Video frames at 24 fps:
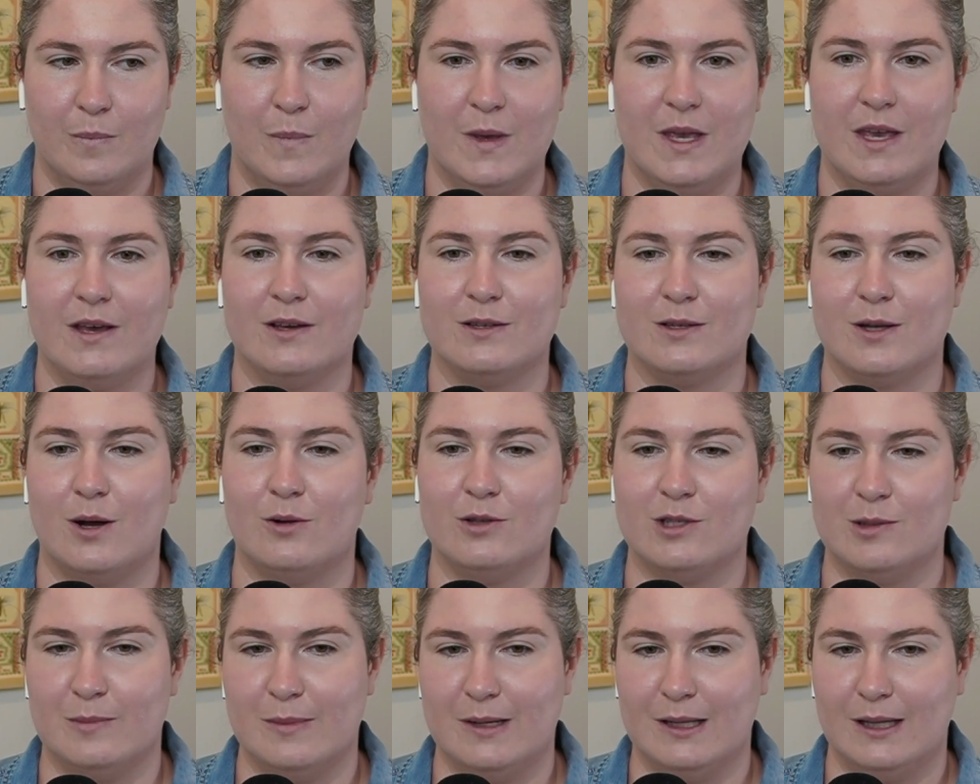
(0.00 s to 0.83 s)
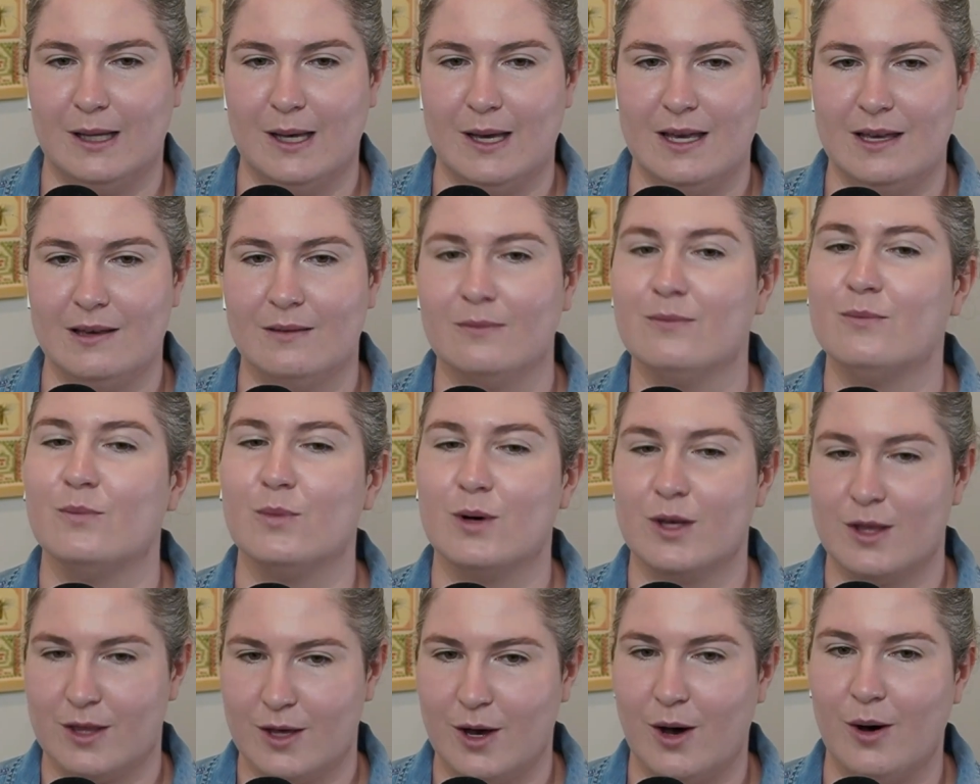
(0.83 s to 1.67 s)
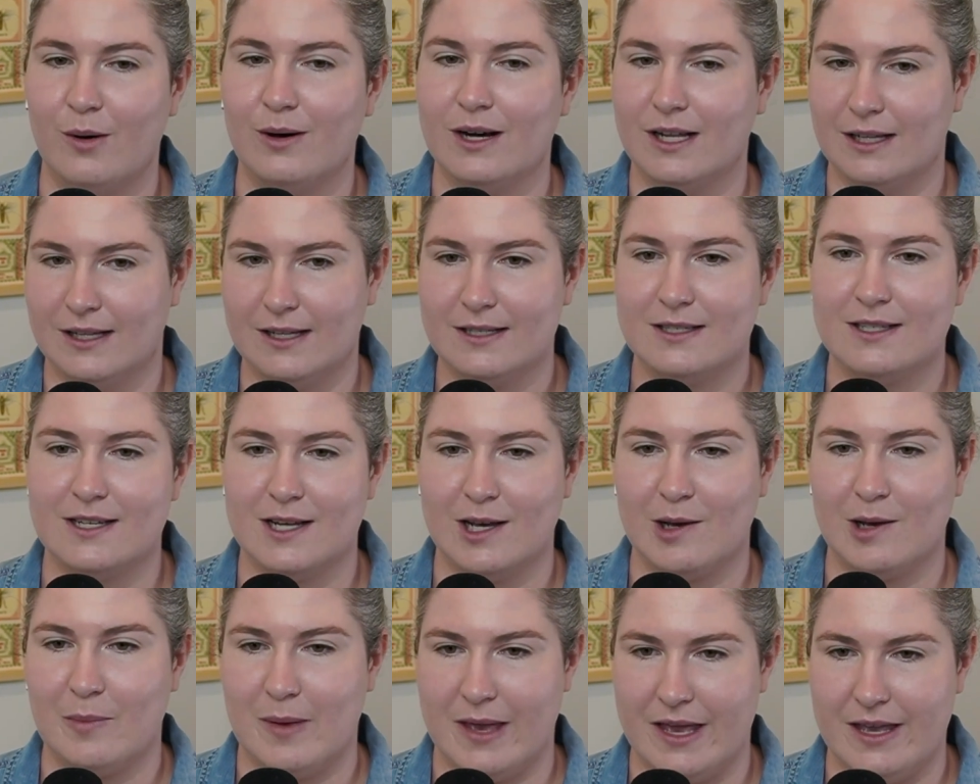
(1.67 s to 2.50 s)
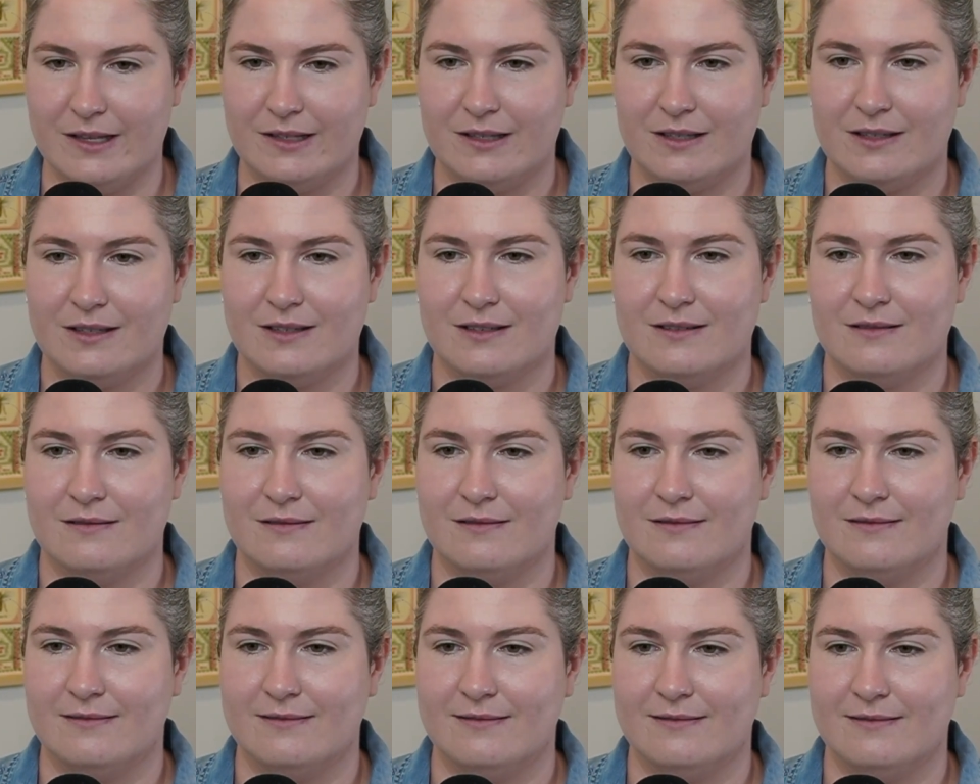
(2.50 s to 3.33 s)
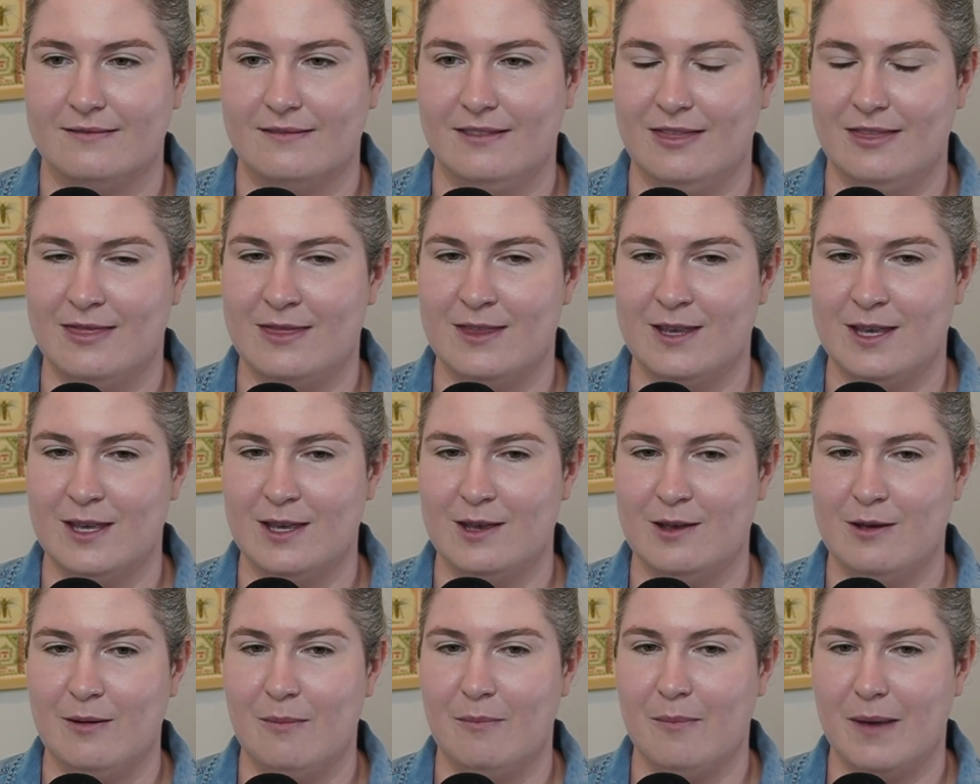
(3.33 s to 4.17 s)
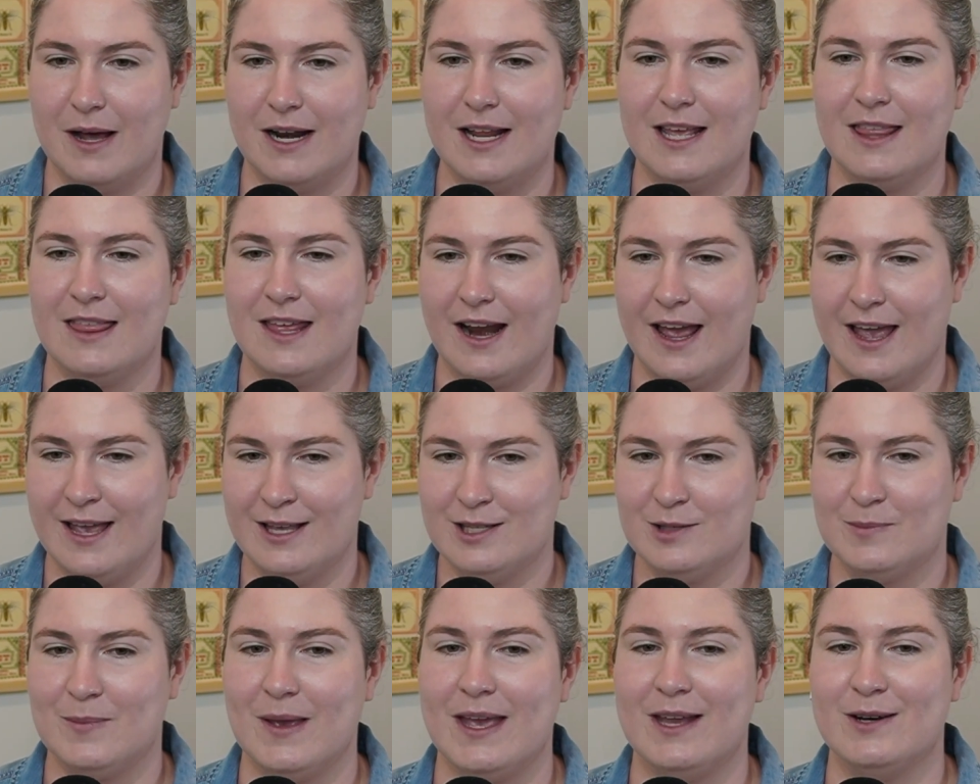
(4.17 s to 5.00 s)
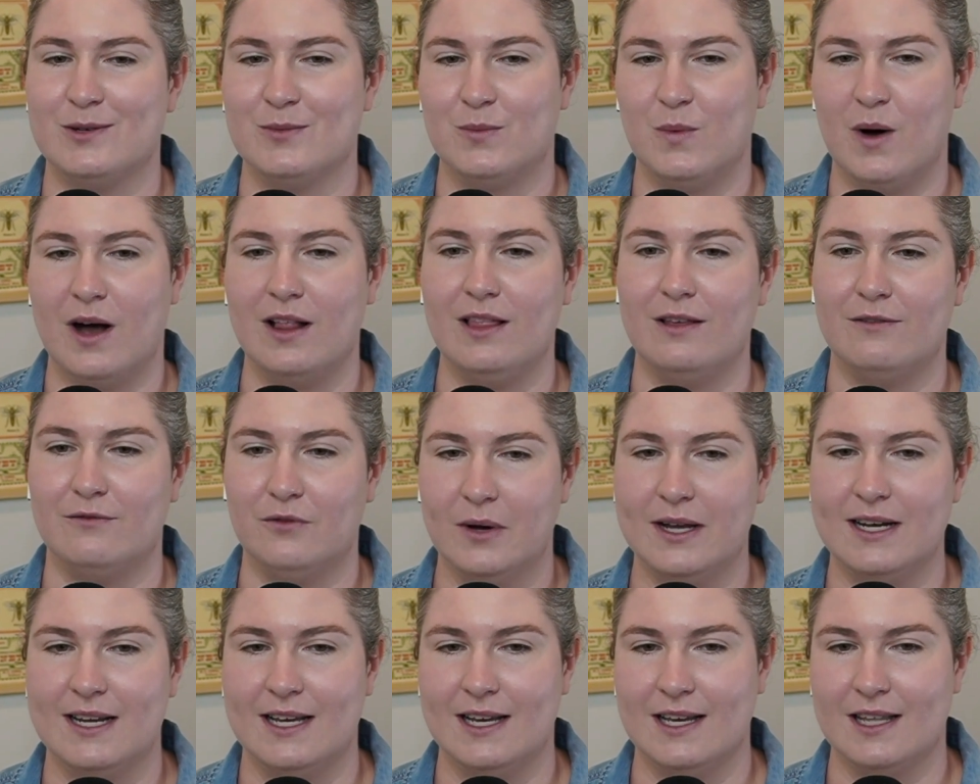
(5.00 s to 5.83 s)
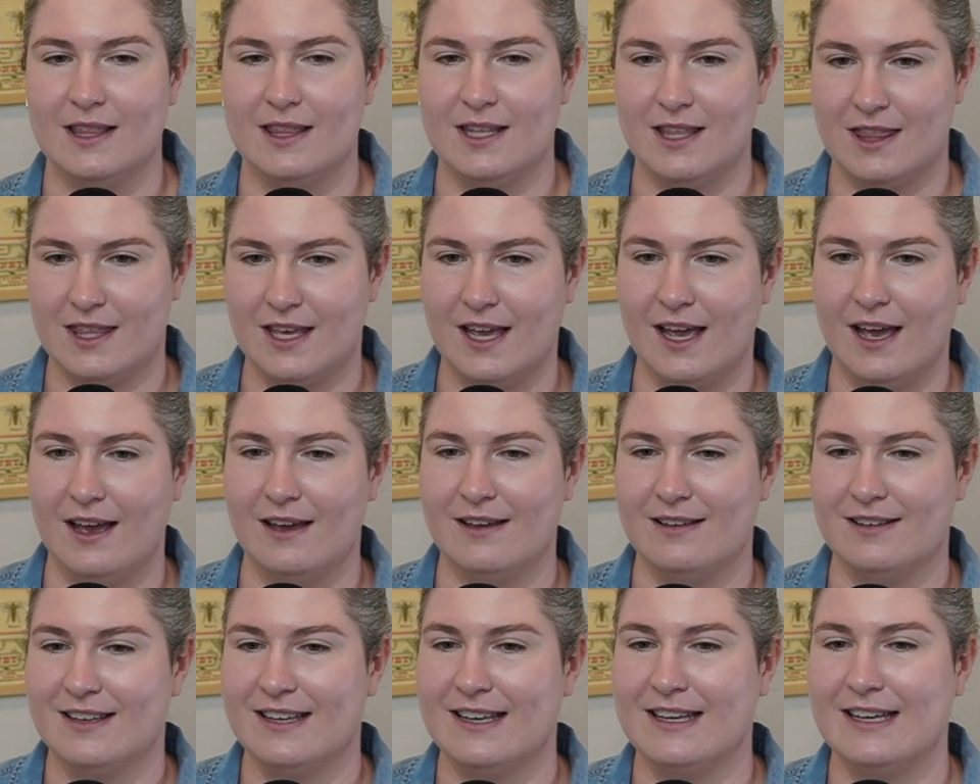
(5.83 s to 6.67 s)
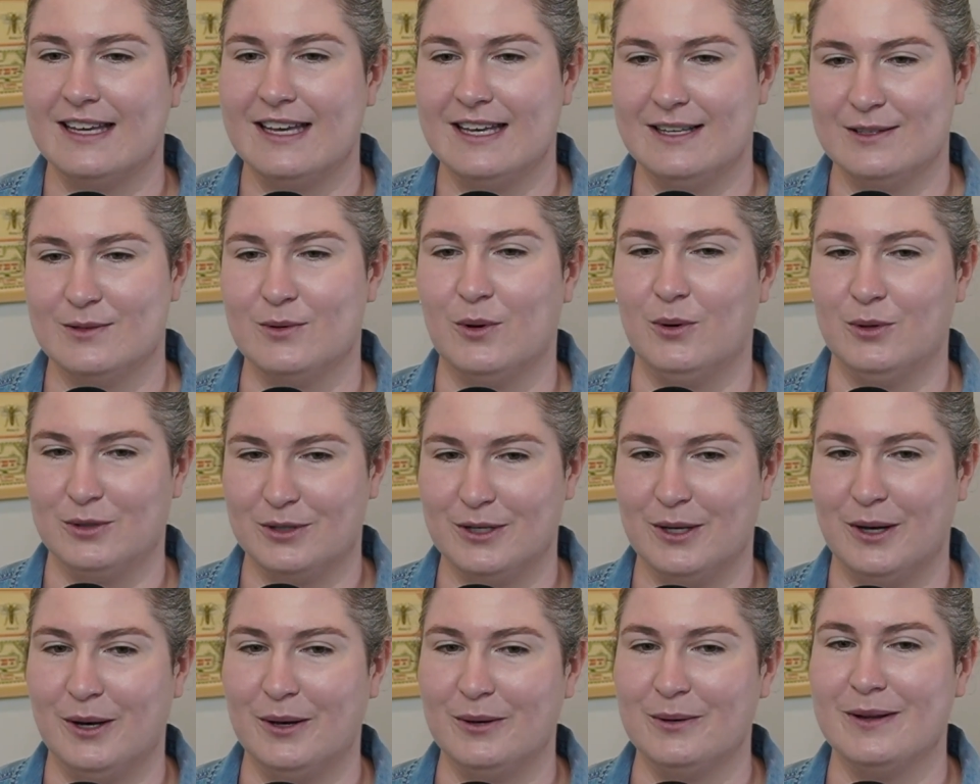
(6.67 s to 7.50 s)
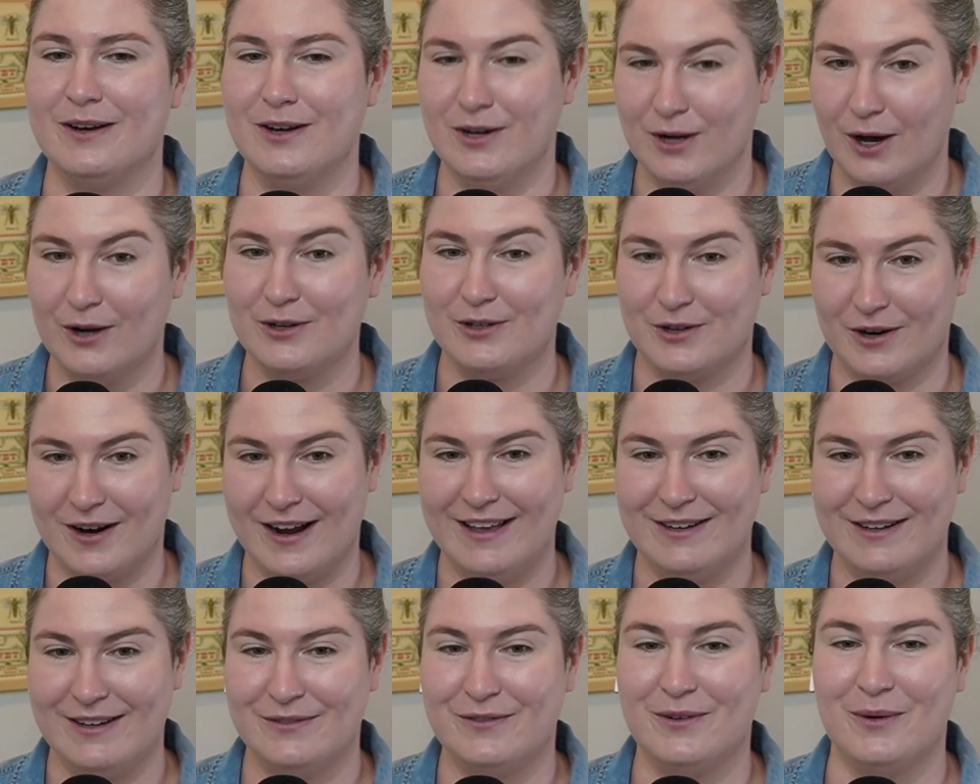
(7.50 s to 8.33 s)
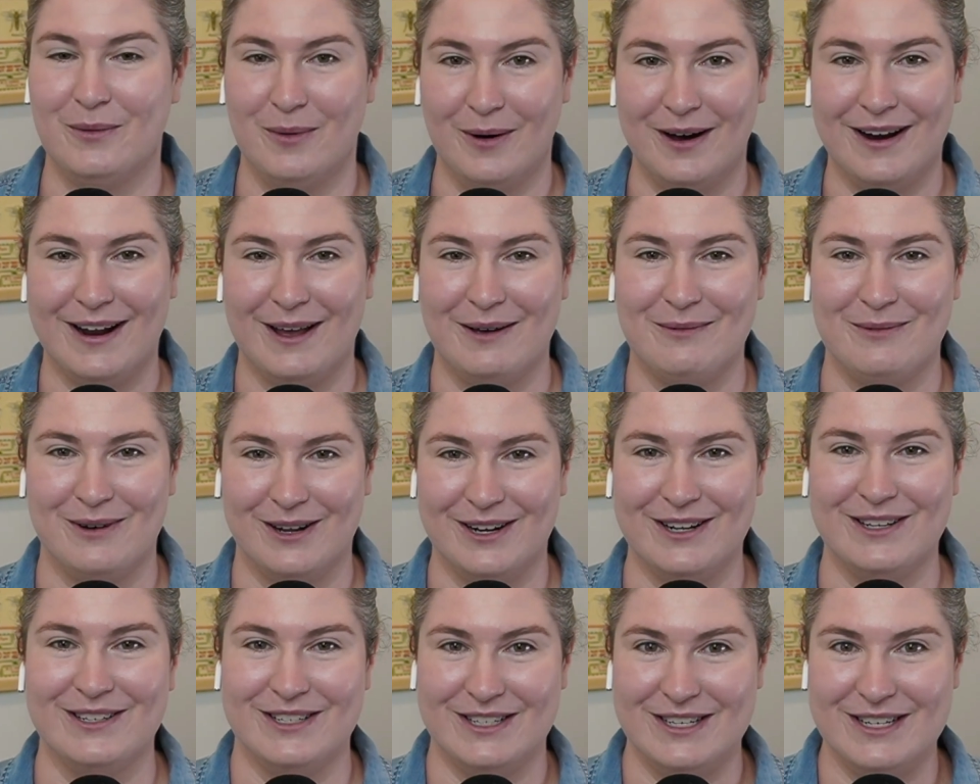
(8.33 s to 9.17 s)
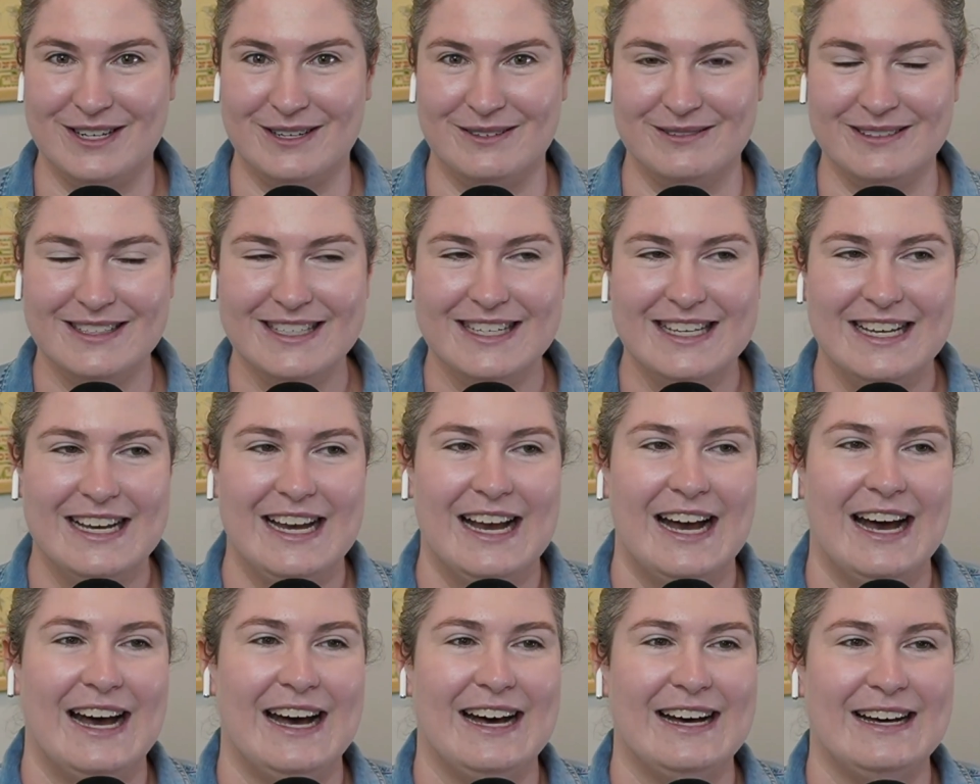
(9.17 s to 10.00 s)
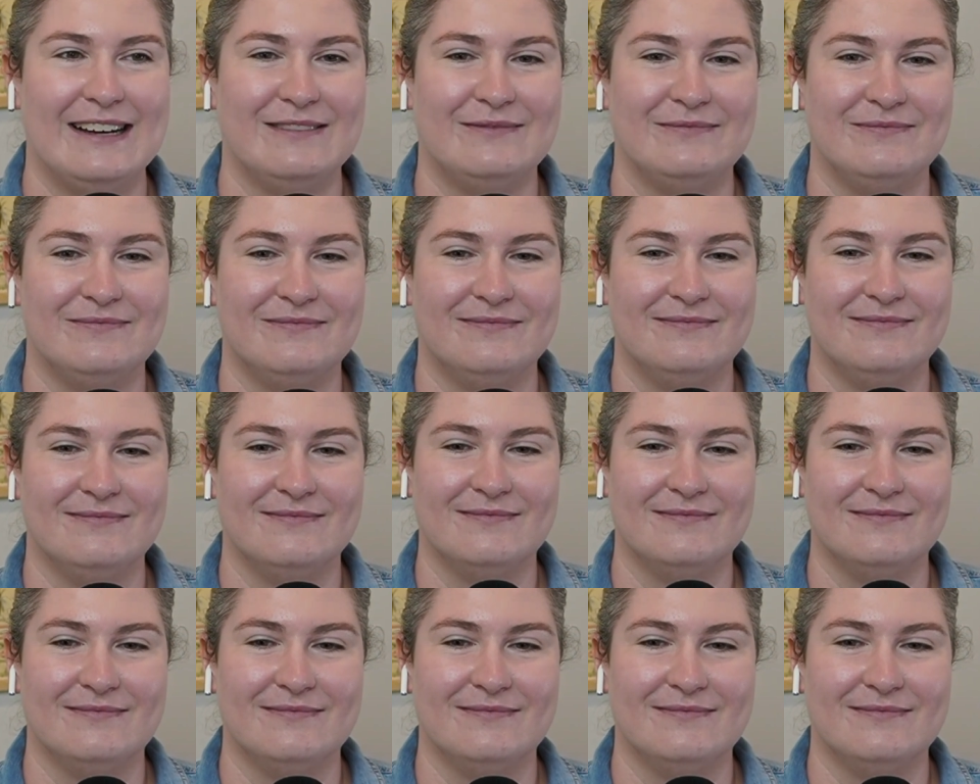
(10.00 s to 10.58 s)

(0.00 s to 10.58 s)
Because ultimately with the whole holistic piece, the money that I spend while avoiding the thing is also not great for what I wanted to do. So